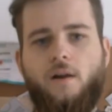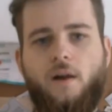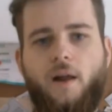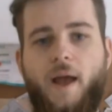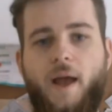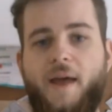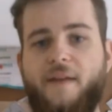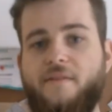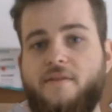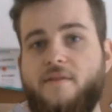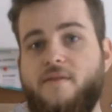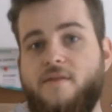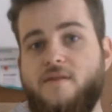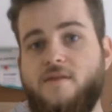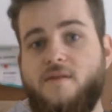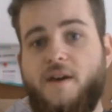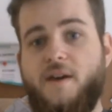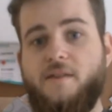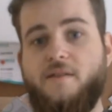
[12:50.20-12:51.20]

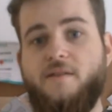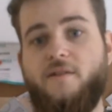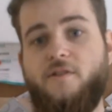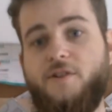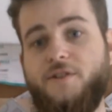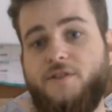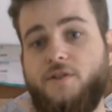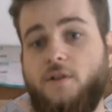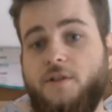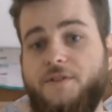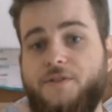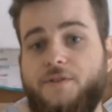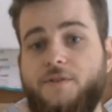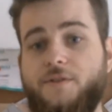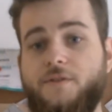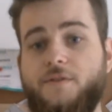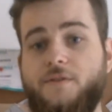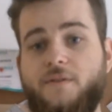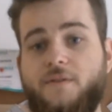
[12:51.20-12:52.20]
And then there is also
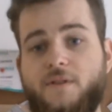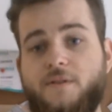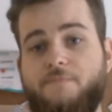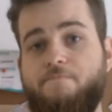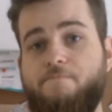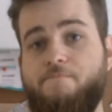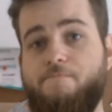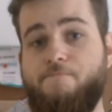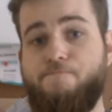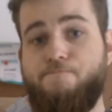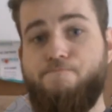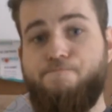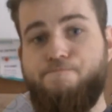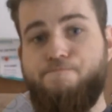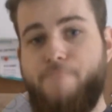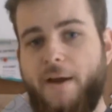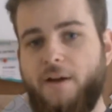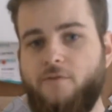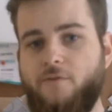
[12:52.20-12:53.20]
the
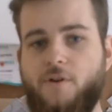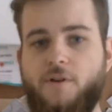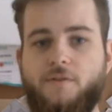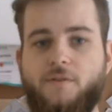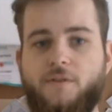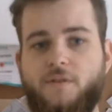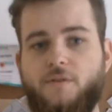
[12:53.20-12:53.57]
background.